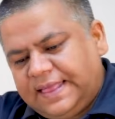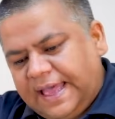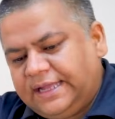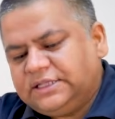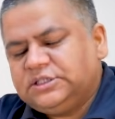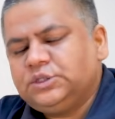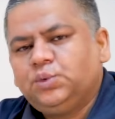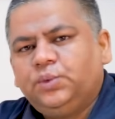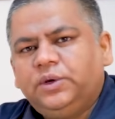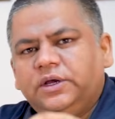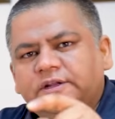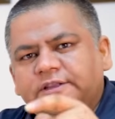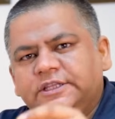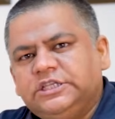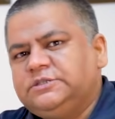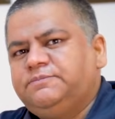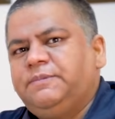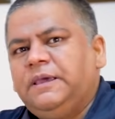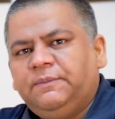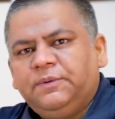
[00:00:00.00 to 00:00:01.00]
that's where
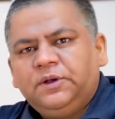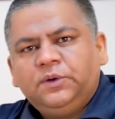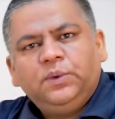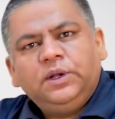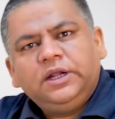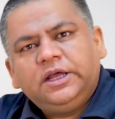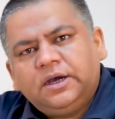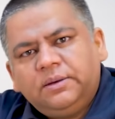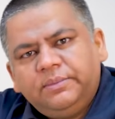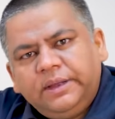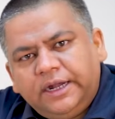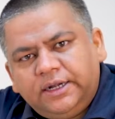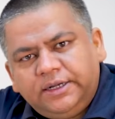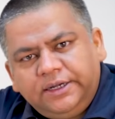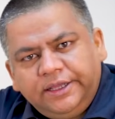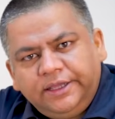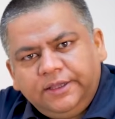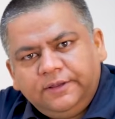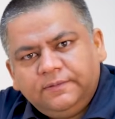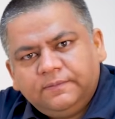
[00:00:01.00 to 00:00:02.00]
this paper will come
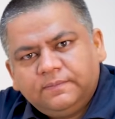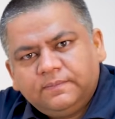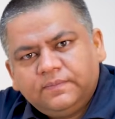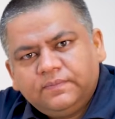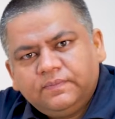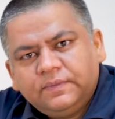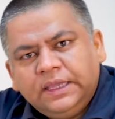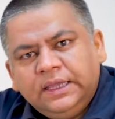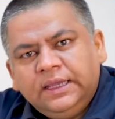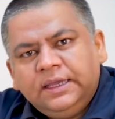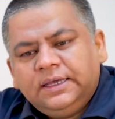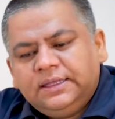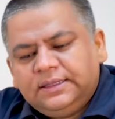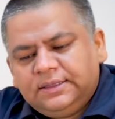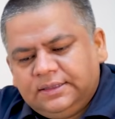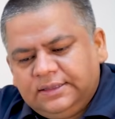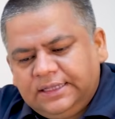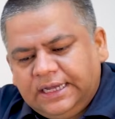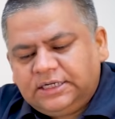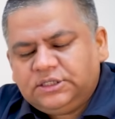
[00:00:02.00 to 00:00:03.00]
handy.
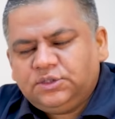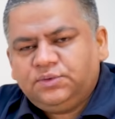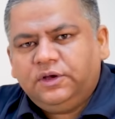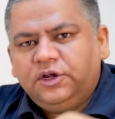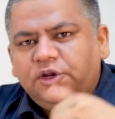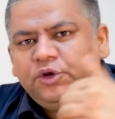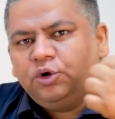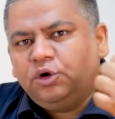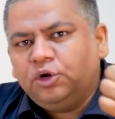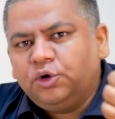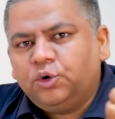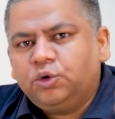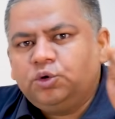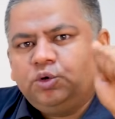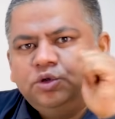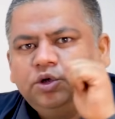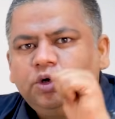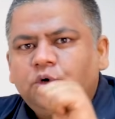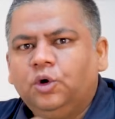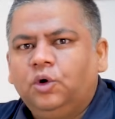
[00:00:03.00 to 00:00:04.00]
That's where you will go to
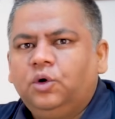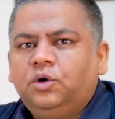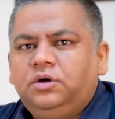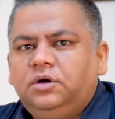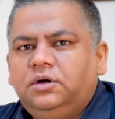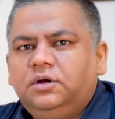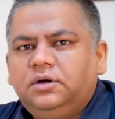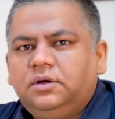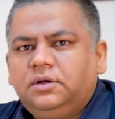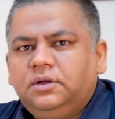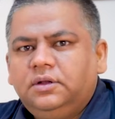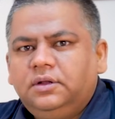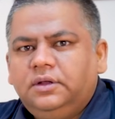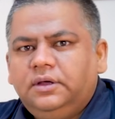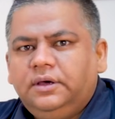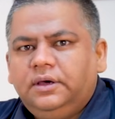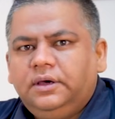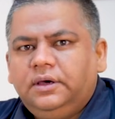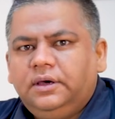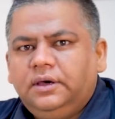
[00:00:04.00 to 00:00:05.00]
the court
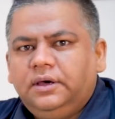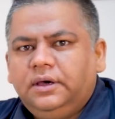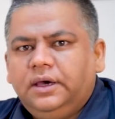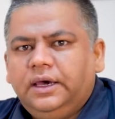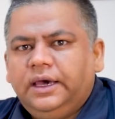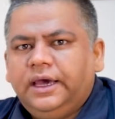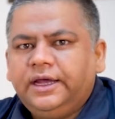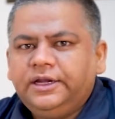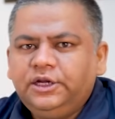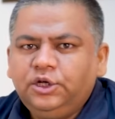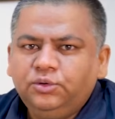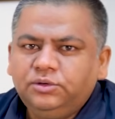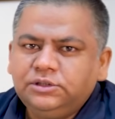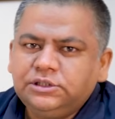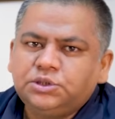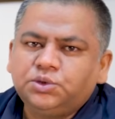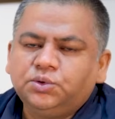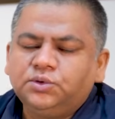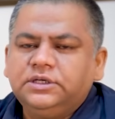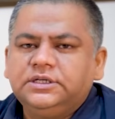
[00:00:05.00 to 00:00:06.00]
and you will
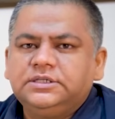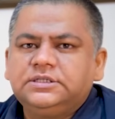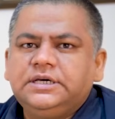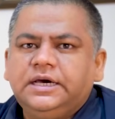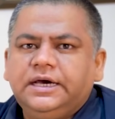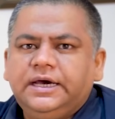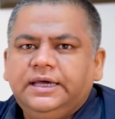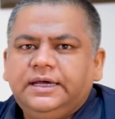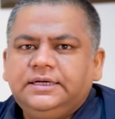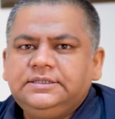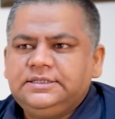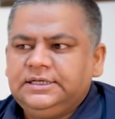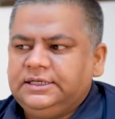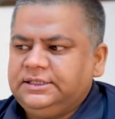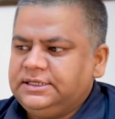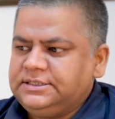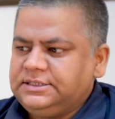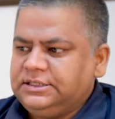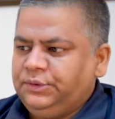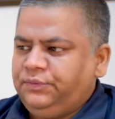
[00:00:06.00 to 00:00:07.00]
sue this guy and say
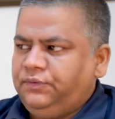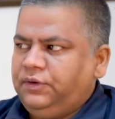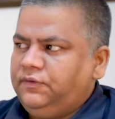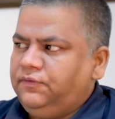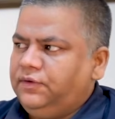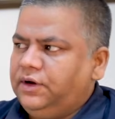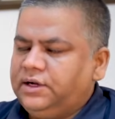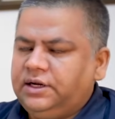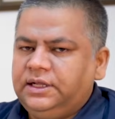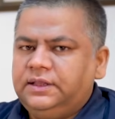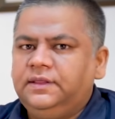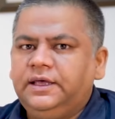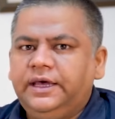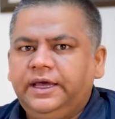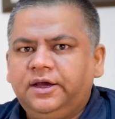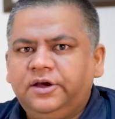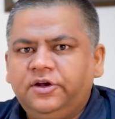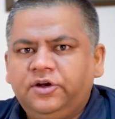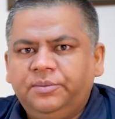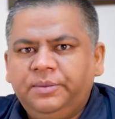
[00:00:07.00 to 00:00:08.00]
that, see, we were in
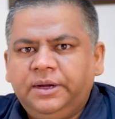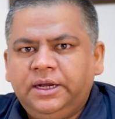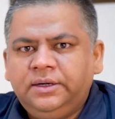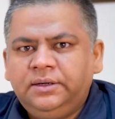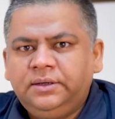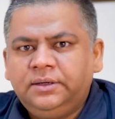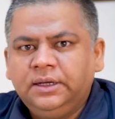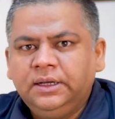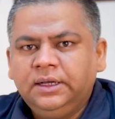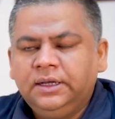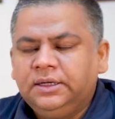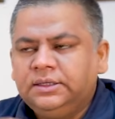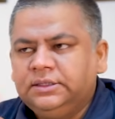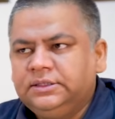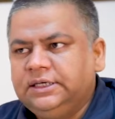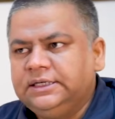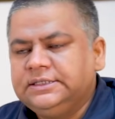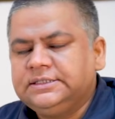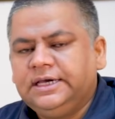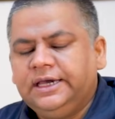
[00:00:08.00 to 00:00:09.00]
the agreement.
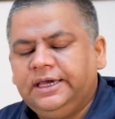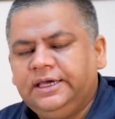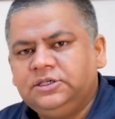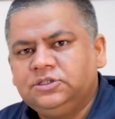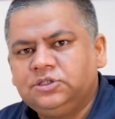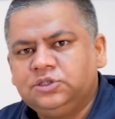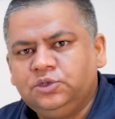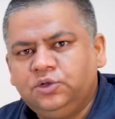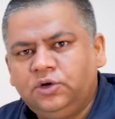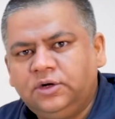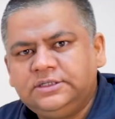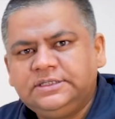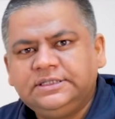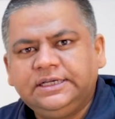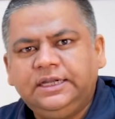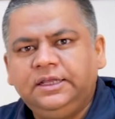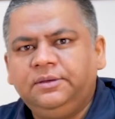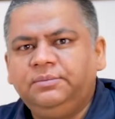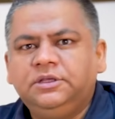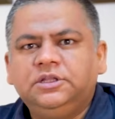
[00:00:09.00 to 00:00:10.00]
This guy is not
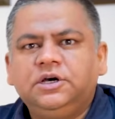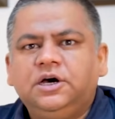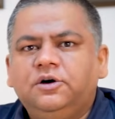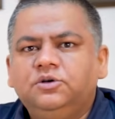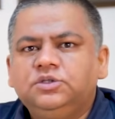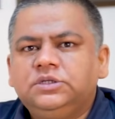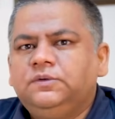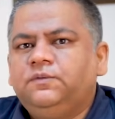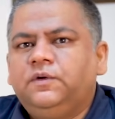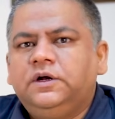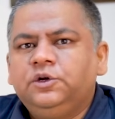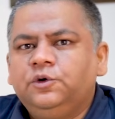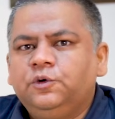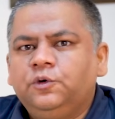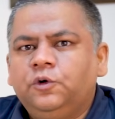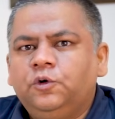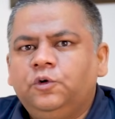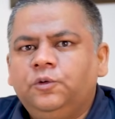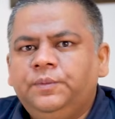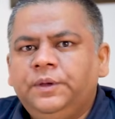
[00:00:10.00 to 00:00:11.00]
selling me the house in 1
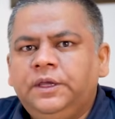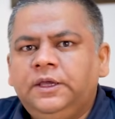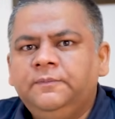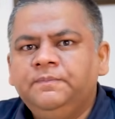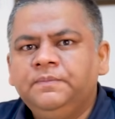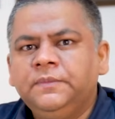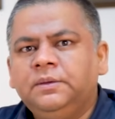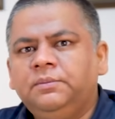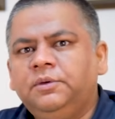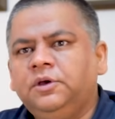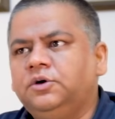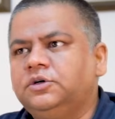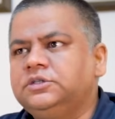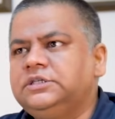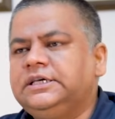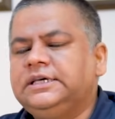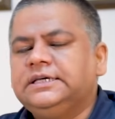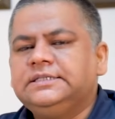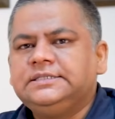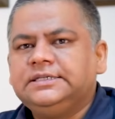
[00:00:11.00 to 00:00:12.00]
crore rupee because
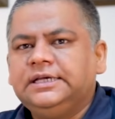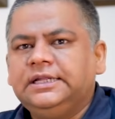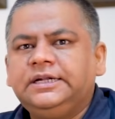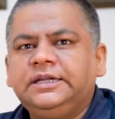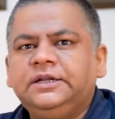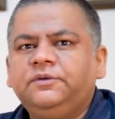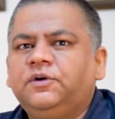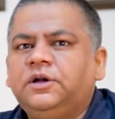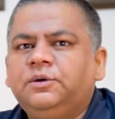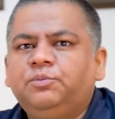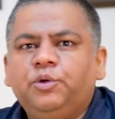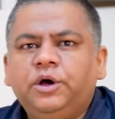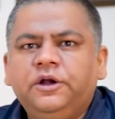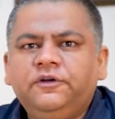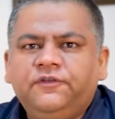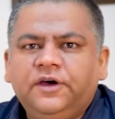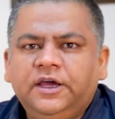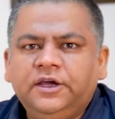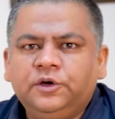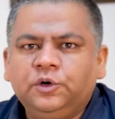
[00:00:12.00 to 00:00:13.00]
he can sell it in
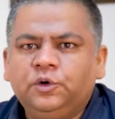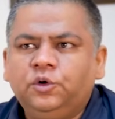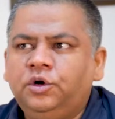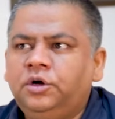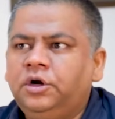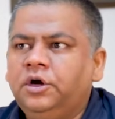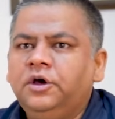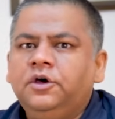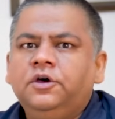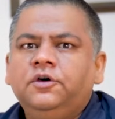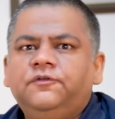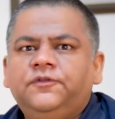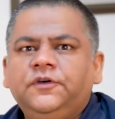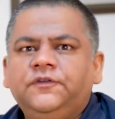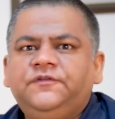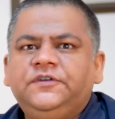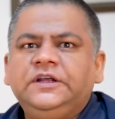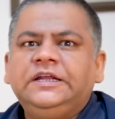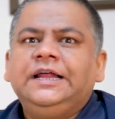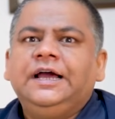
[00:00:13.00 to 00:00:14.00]
1.5 crore,
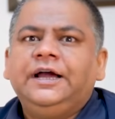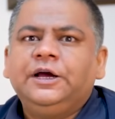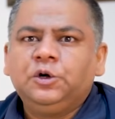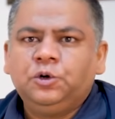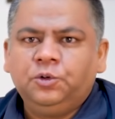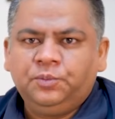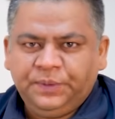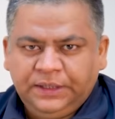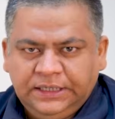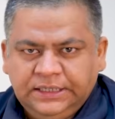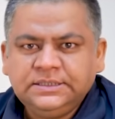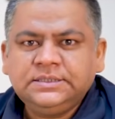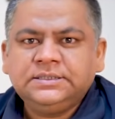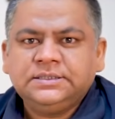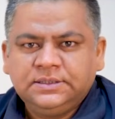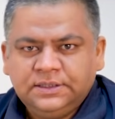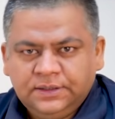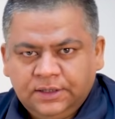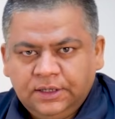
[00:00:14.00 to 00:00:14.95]
50 lakh rupees